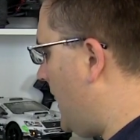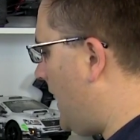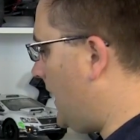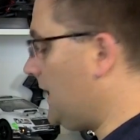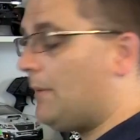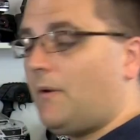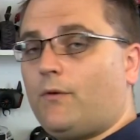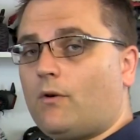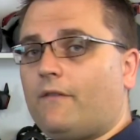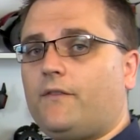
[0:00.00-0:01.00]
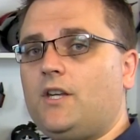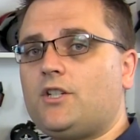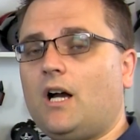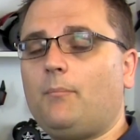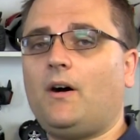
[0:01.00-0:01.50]
Now, before I
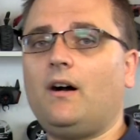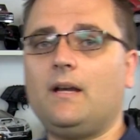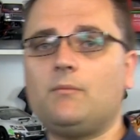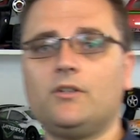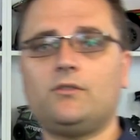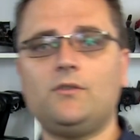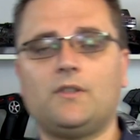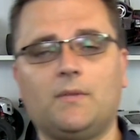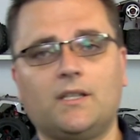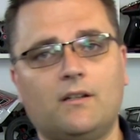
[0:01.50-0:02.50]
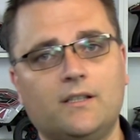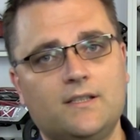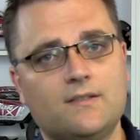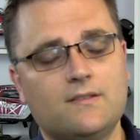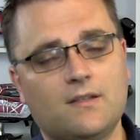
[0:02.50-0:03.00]
finish up, I am going to do something that I
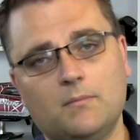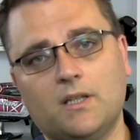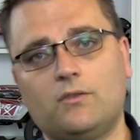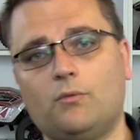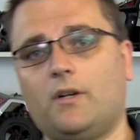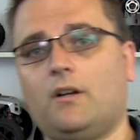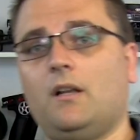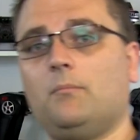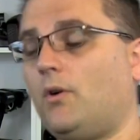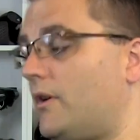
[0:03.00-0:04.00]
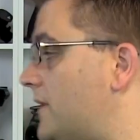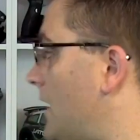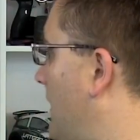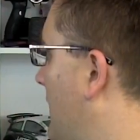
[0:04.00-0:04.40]
did similar to when I unboxed the